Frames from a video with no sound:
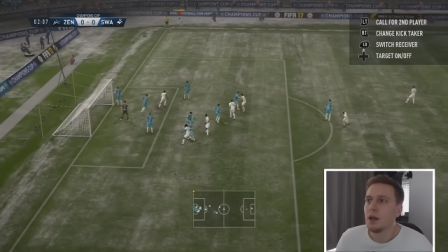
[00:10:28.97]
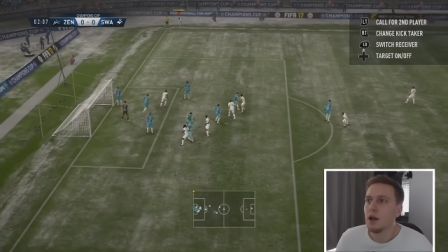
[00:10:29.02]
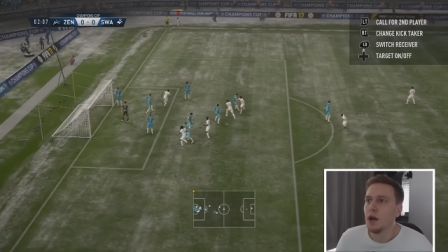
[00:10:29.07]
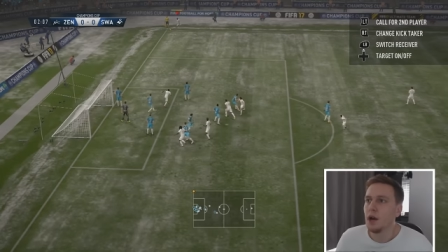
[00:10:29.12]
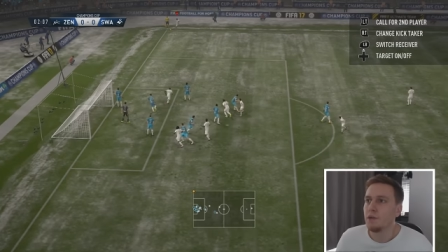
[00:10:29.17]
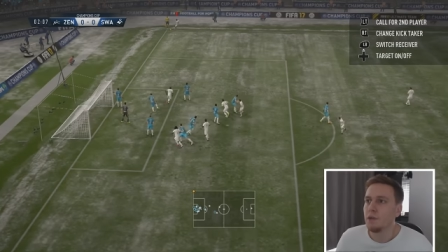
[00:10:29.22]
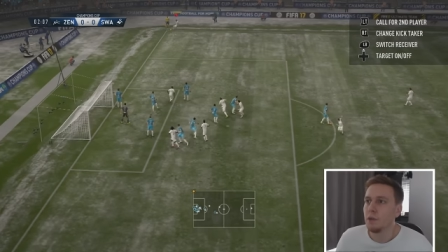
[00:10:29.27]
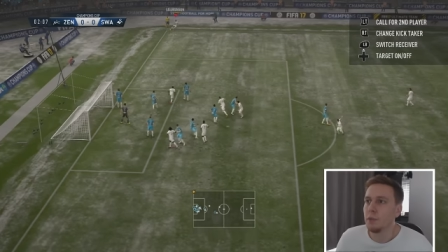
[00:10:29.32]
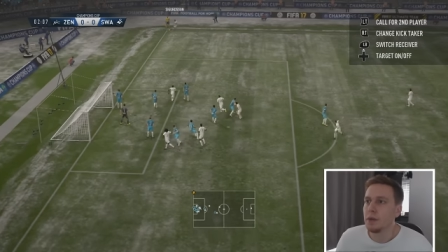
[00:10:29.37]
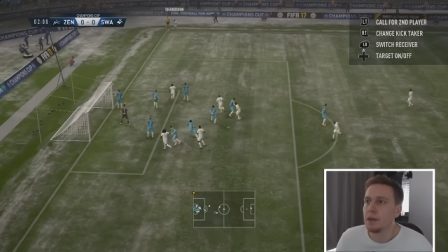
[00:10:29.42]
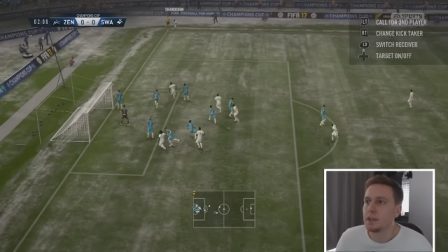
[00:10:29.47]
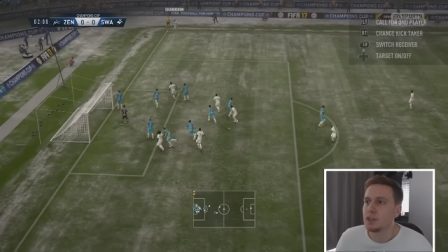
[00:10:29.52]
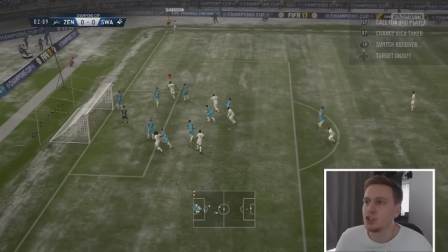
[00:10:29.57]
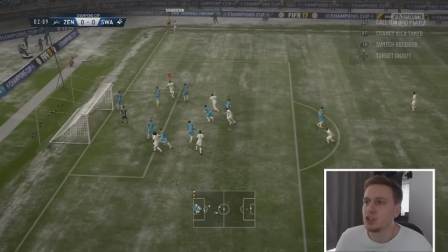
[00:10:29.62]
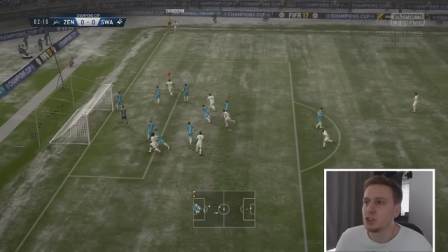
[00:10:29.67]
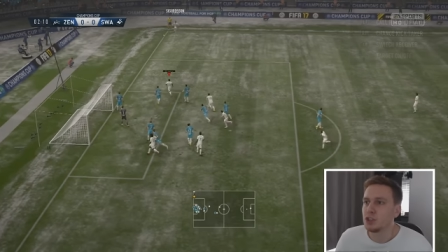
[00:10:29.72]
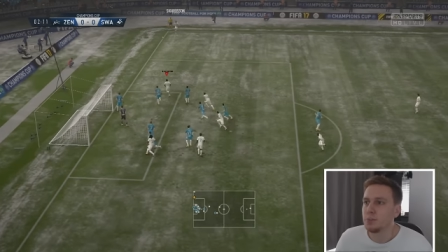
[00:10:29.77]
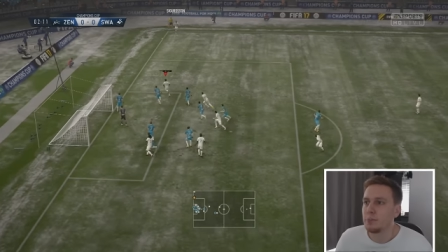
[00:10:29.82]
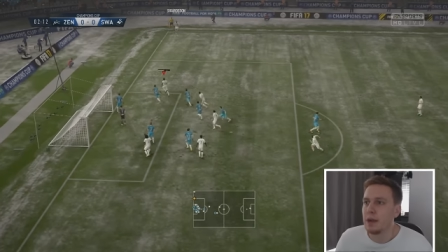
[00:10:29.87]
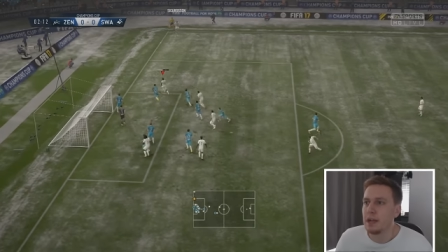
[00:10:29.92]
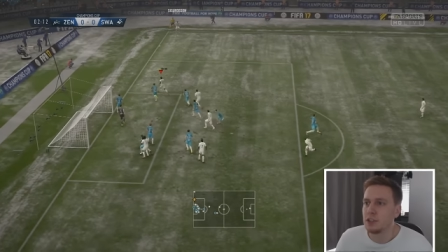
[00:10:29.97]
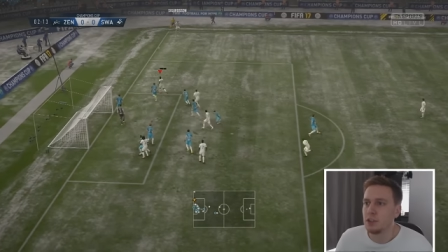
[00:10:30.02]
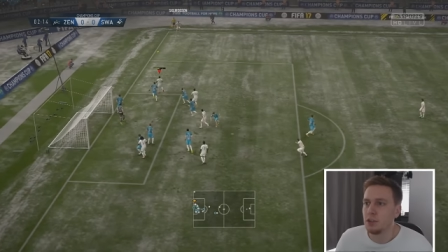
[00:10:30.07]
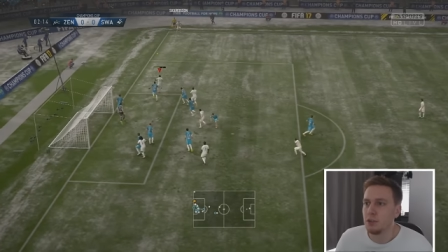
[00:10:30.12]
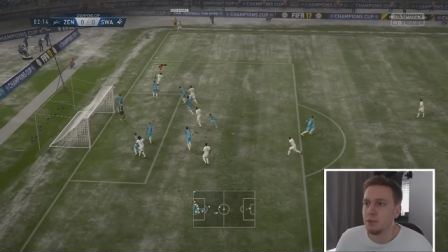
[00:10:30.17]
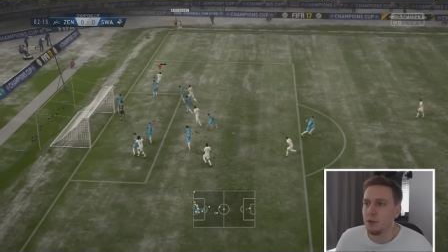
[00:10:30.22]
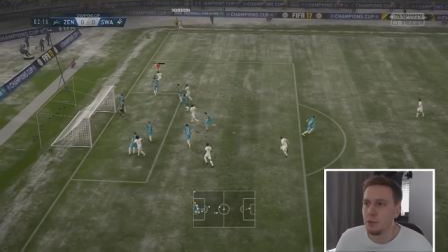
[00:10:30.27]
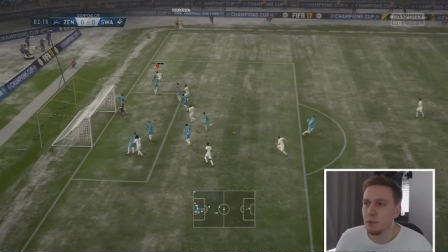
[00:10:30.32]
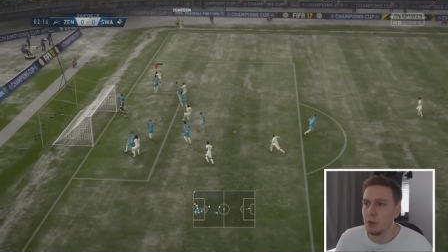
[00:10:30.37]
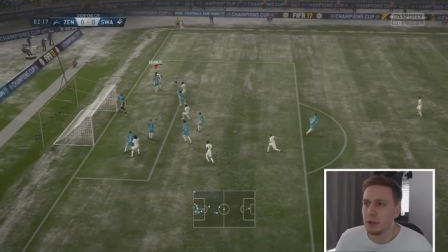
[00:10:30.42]
Hopefully we can smash
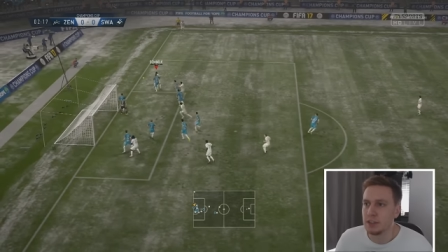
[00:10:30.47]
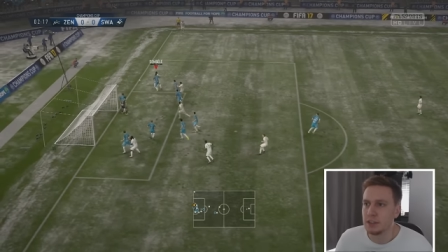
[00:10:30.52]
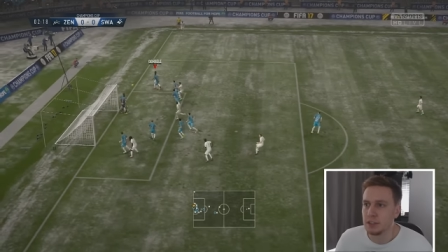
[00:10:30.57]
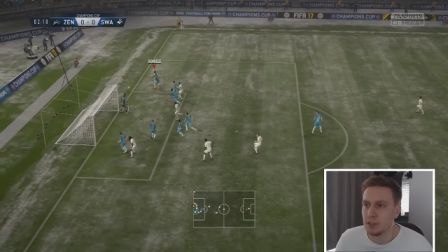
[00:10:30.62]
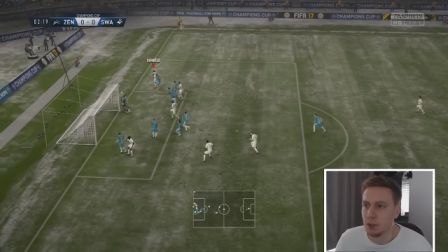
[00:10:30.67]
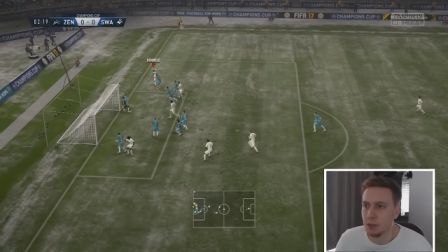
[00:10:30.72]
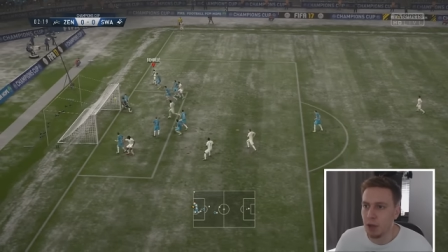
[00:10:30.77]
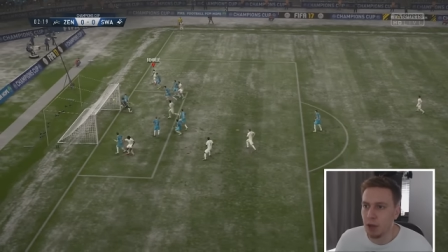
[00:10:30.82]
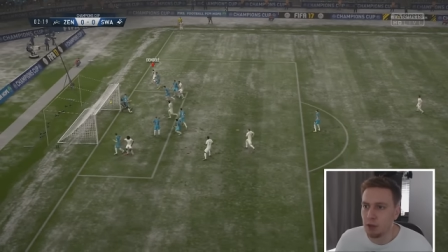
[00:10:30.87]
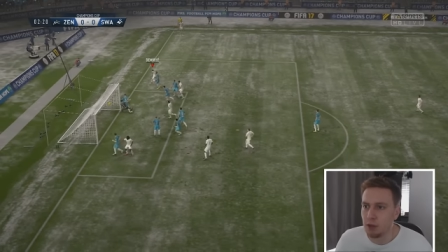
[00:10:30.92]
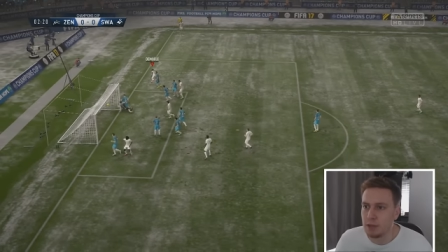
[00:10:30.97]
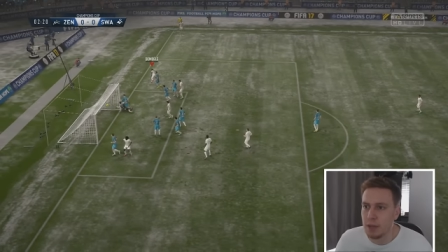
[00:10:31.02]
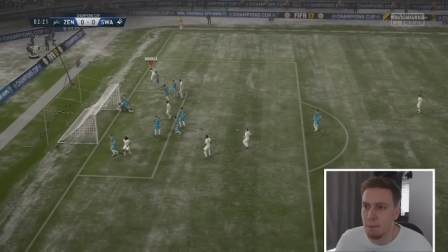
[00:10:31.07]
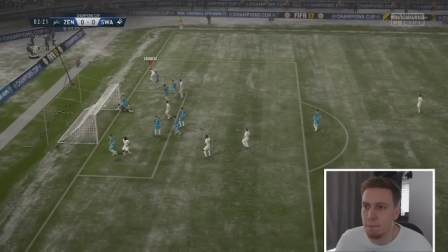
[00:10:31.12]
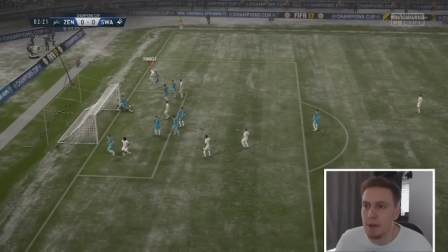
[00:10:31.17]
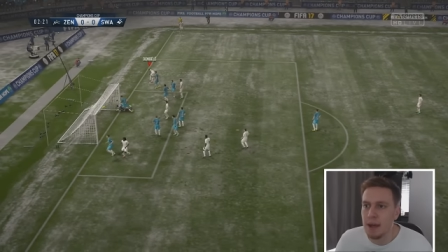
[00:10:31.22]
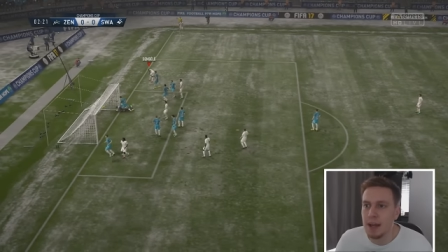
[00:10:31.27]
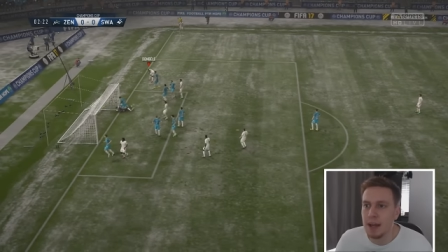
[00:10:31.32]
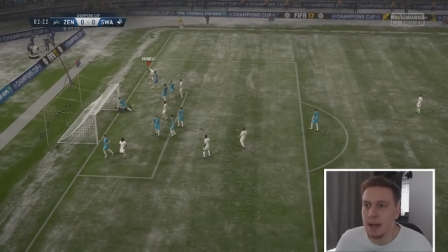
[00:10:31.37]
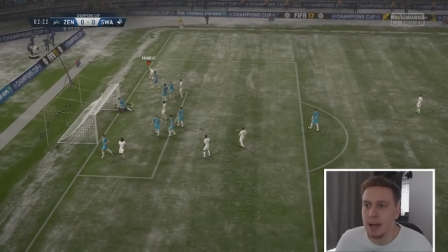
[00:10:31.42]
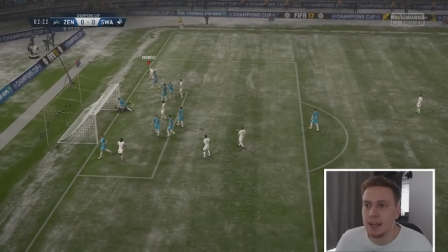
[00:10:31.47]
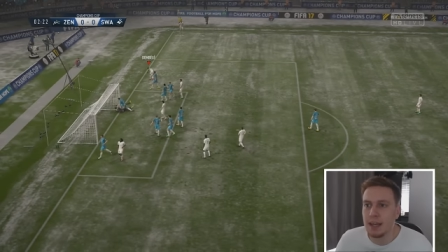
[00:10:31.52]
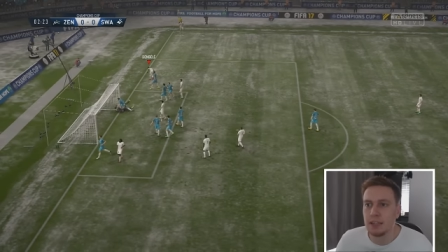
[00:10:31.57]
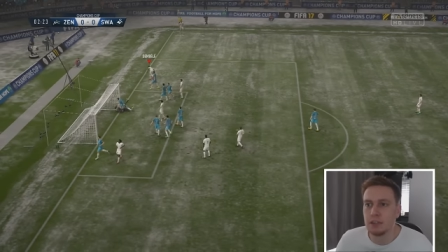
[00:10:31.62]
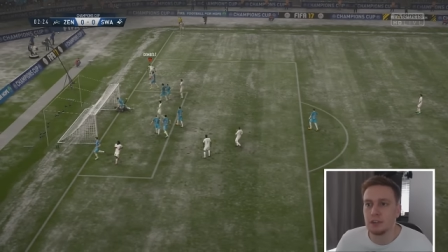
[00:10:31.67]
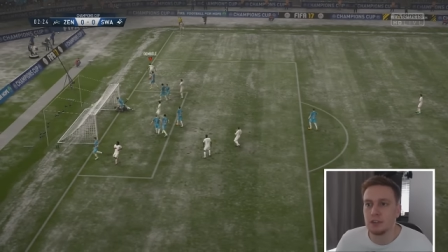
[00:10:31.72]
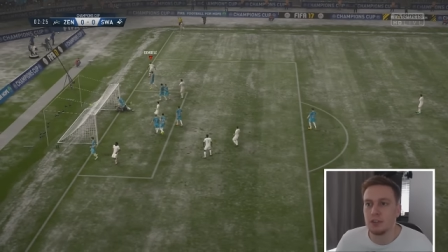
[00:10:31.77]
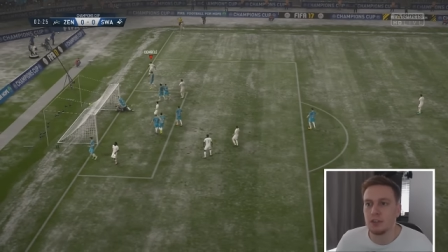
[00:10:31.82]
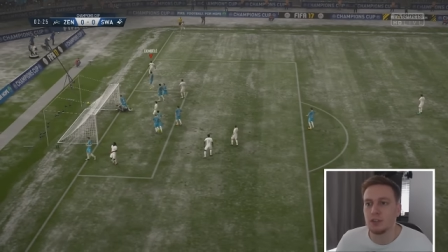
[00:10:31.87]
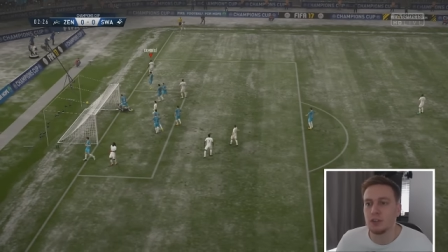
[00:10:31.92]
the football into them, though. Dembélé
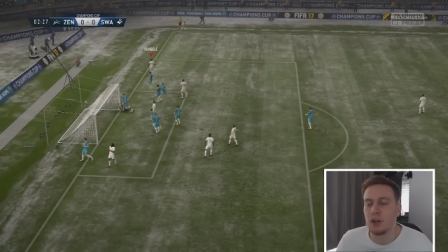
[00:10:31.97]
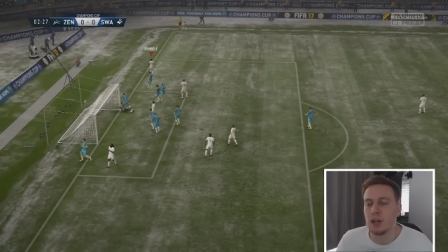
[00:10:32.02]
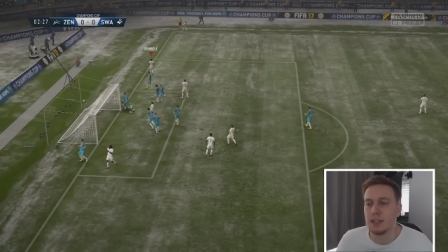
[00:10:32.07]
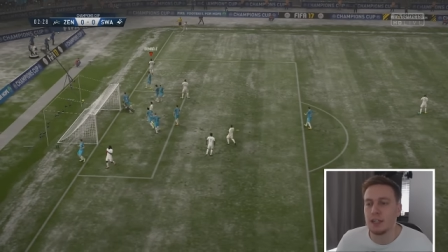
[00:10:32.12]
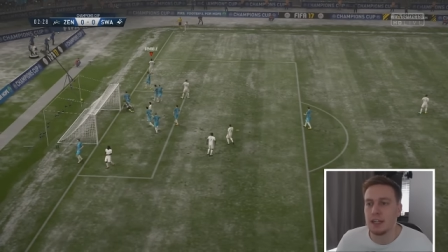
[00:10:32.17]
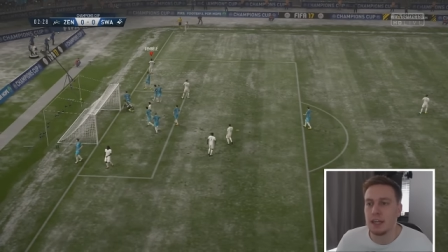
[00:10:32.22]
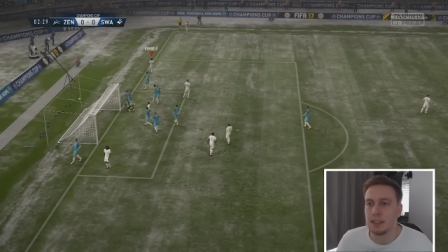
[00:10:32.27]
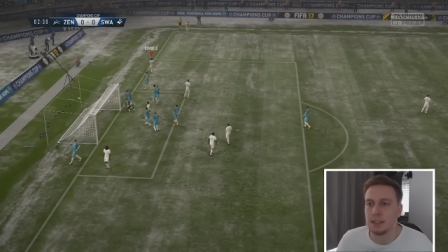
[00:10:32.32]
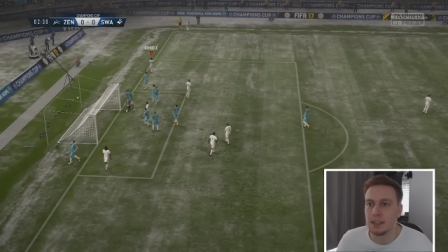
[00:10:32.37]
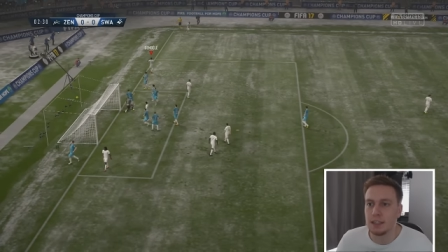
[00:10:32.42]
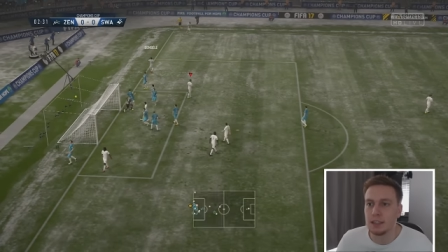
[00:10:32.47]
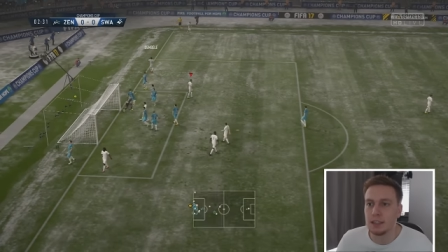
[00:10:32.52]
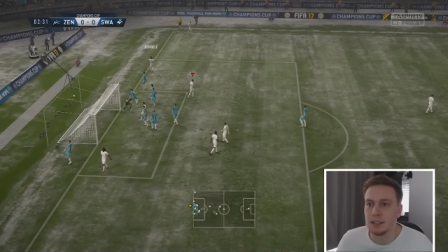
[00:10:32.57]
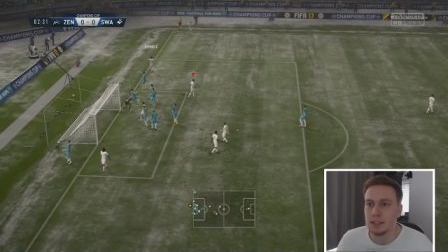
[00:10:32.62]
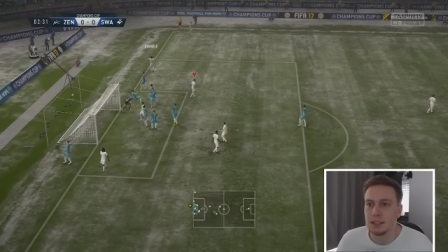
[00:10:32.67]
hits the side netting.